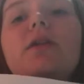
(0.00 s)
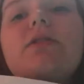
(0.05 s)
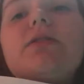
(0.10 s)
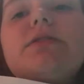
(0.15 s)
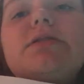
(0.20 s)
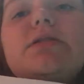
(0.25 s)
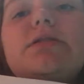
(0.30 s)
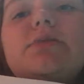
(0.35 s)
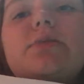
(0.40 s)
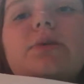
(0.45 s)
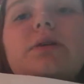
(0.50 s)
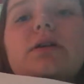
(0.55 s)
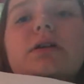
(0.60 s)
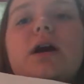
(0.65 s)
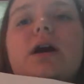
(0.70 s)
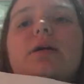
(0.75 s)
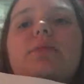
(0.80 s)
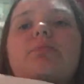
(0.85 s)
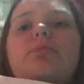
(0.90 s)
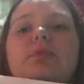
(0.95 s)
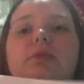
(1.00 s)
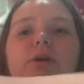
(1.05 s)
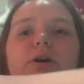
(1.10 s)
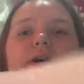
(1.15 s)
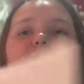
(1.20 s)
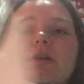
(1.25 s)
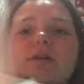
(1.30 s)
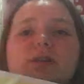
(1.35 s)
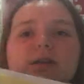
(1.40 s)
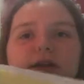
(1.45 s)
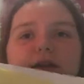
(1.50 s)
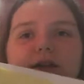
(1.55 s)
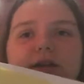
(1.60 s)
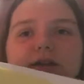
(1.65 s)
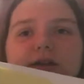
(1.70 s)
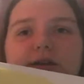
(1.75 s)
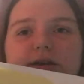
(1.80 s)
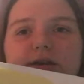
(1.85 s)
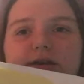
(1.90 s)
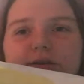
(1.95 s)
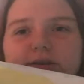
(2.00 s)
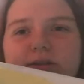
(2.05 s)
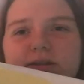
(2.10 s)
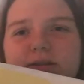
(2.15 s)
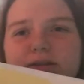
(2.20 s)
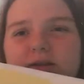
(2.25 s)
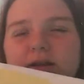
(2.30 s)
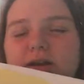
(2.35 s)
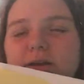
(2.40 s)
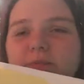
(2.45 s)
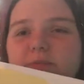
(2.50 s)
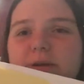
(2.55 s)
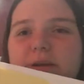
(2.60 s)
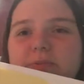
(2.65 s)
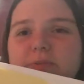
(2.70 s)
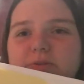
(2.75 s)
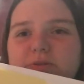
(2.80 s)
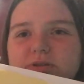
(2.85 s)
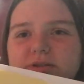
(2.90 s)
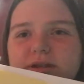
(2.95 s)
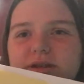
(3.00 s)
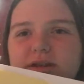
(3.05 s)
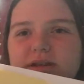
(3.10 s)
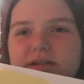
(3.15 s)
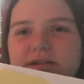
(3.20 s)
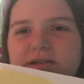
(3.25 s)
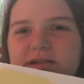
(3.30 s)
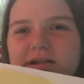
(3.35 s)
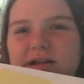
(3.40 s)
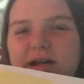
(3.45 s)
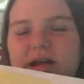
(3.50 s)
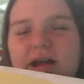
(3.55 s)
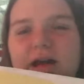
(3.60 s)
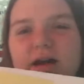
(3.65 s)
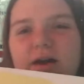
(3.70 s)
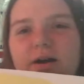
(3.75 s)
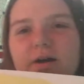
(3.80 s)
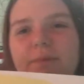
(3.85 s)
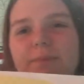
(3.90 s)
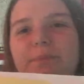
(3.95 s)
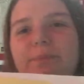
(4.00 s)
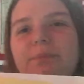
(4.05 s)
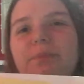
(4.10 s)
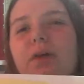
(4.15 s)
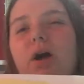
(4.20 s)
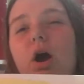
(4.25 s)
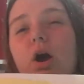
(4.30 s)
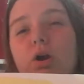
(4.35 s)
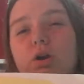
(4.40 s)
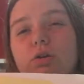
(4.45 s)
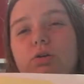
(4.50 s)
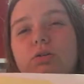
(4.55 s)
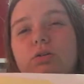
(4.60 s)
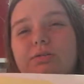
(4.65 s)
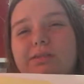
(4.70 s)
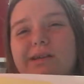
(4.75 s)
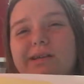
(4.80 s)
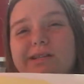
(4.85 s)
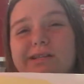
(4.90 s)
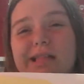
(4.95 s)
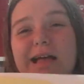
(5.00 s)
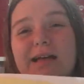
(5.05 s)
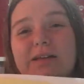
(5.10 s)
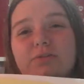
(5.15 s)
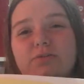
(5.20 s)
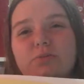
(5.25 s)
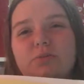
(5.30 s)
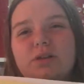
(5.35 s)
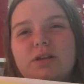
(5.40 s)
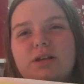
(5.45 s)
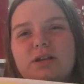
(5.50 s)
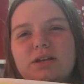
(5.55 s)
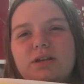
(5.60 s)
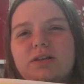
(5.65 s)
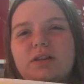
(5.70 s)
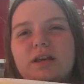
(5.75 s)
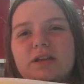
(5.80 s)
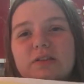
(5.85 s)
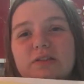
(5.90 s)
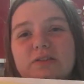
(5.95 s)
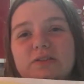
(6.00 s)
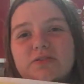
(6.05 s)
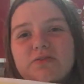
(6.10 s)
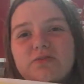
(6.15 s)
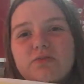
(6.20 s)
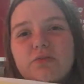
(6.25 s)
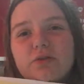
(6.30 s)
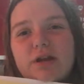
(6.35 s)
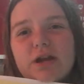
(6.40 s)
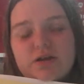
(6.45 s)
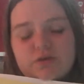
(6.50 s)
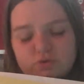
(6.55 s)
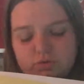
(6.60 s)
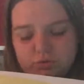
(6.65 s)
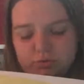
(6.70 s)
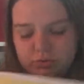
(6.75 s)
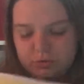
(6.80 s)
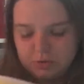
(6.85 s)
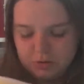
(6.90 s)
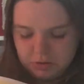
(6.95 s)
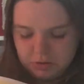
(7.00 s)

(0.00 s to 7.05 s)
This is where I put, like, papers that um, aren't, like, class-related. Like, this is for national